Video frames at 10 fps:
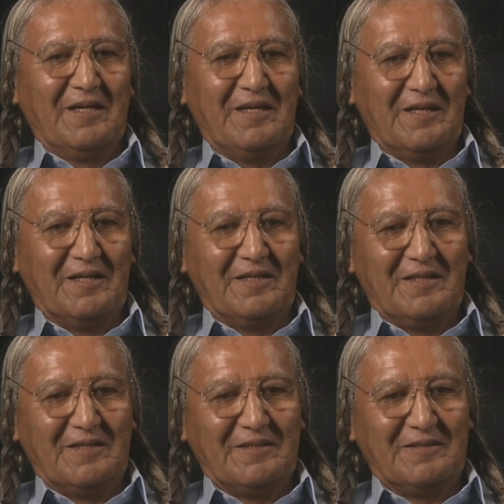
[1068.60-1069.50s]
And
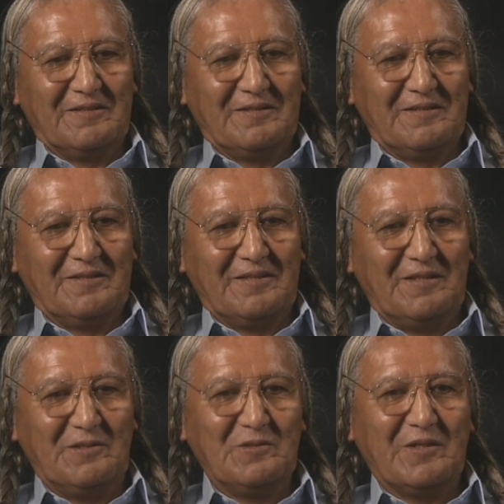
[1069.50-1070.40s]
uh,
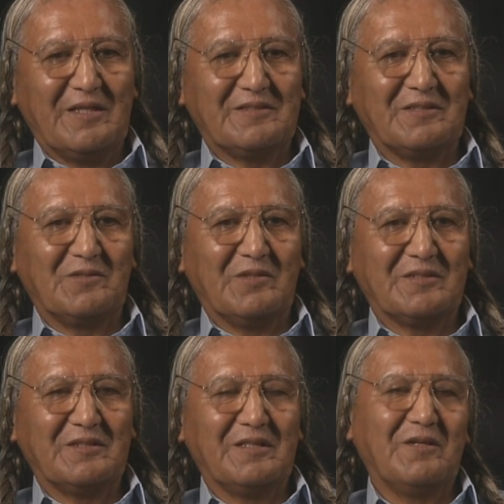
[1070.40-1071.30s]
they do ask the
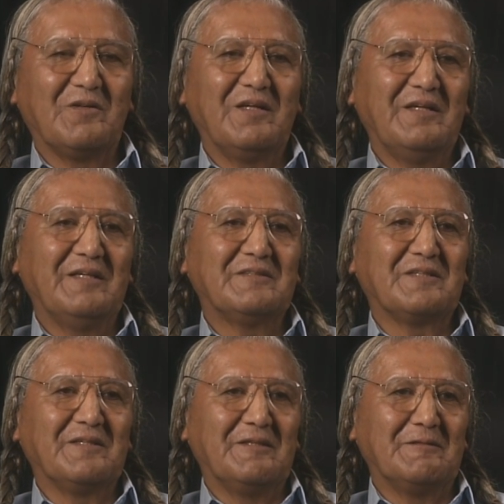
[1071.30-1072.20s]
question, how clean is
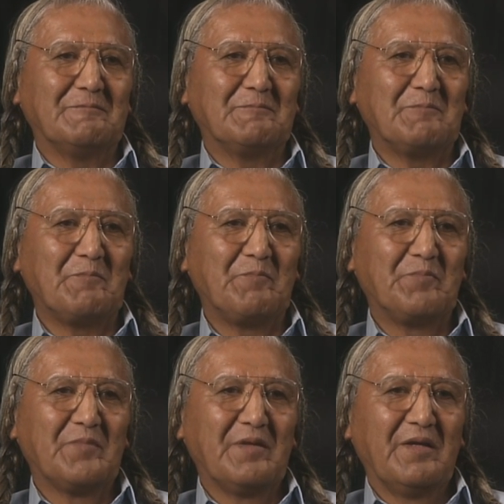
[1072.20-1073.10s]
clean?
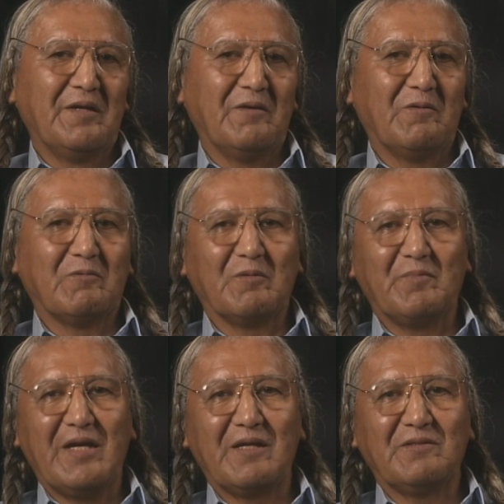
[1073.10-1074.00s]
Well, oh, we're
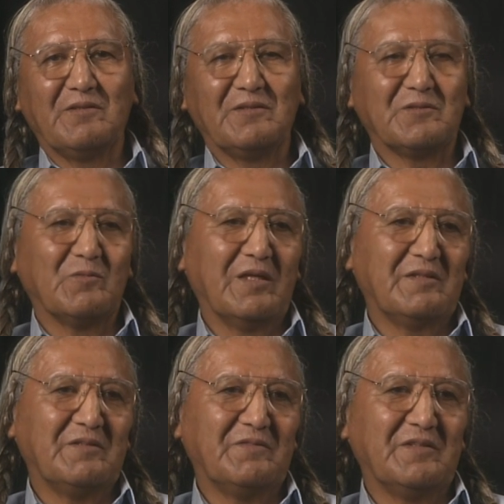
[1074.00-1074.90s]
back to this
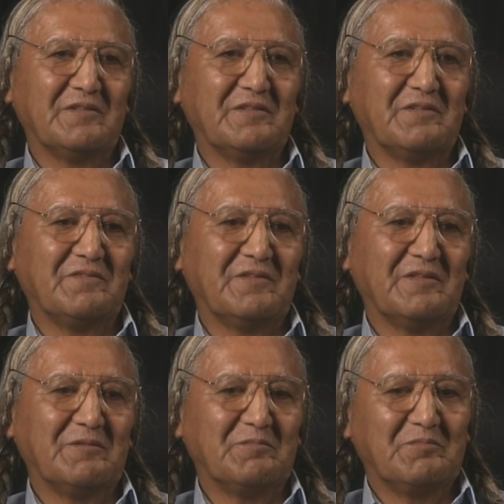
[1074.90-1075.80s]
relativeness of,
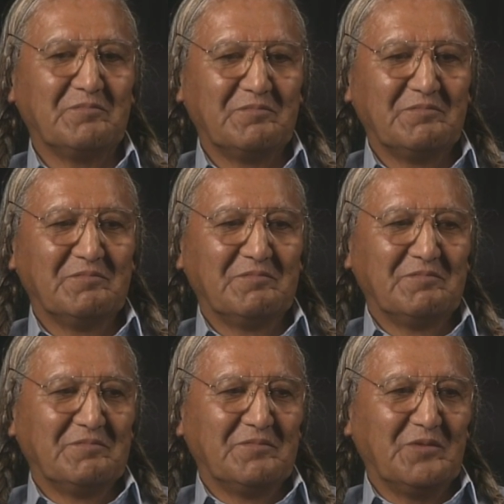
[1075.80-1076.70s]
um,
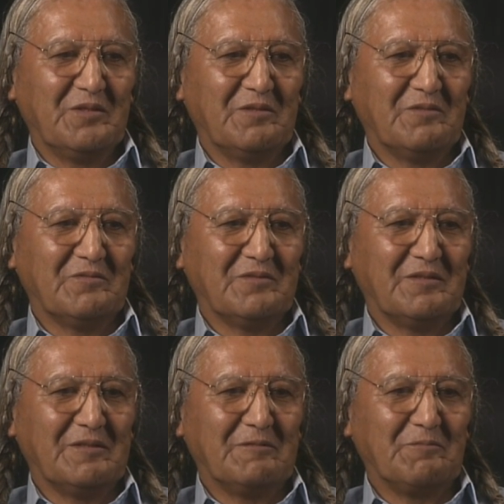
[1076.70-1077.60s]
you know,
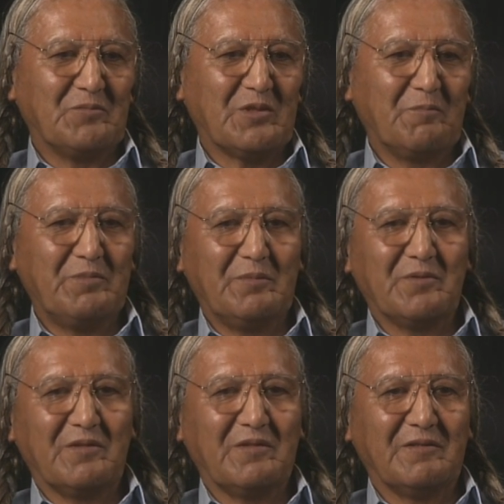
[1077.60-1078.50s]
um, some
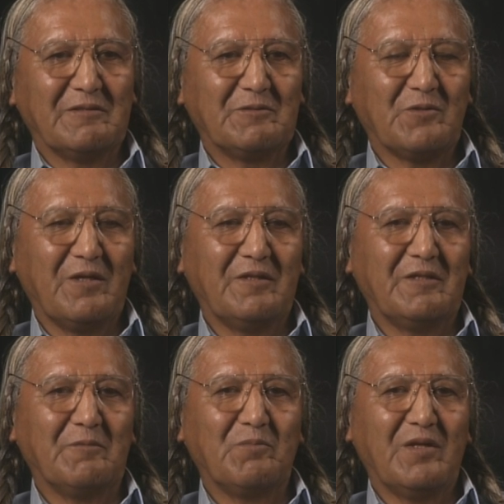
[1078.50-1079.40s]
people are trying
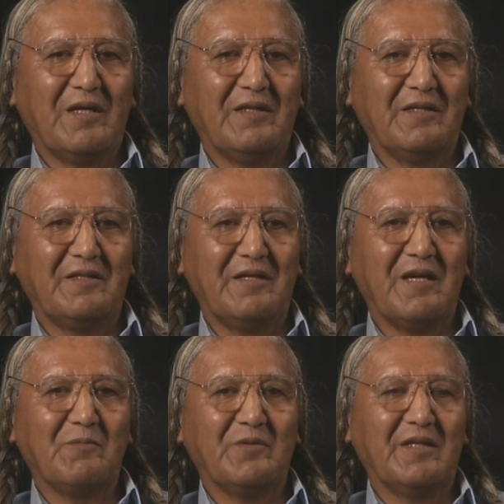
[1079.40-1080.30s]
to imply that the
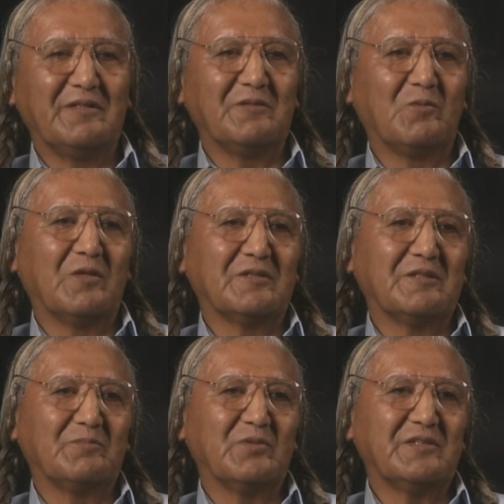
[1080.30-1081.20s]
Yakama Nation
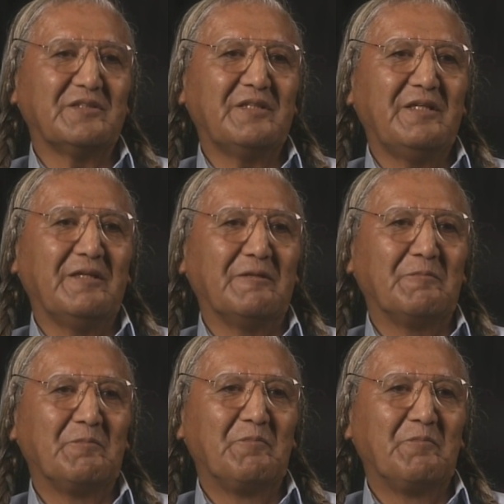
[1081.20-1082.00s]
wants it pristine.